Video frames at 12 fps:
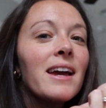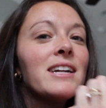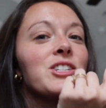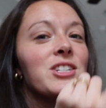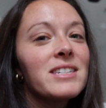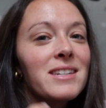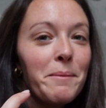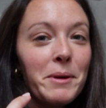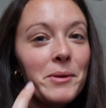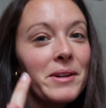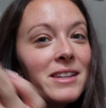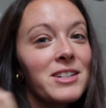and she's coming
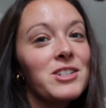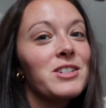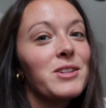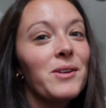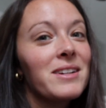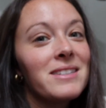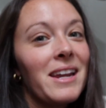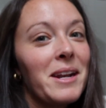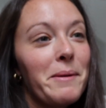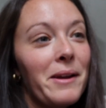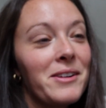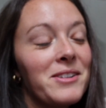with because she's so excited
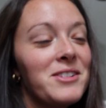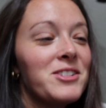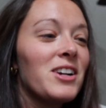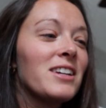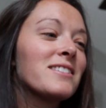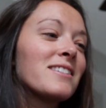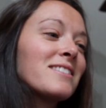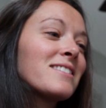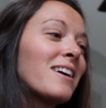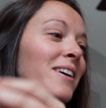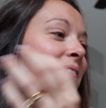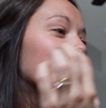about her new dresser,
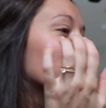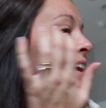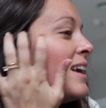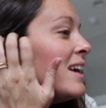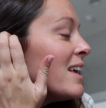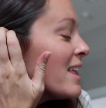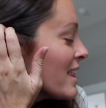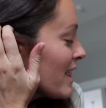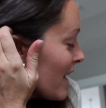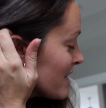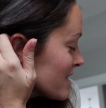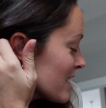so
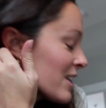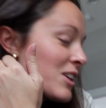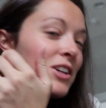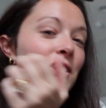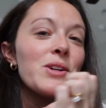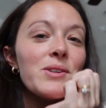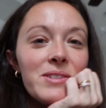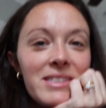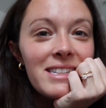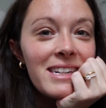that's cute.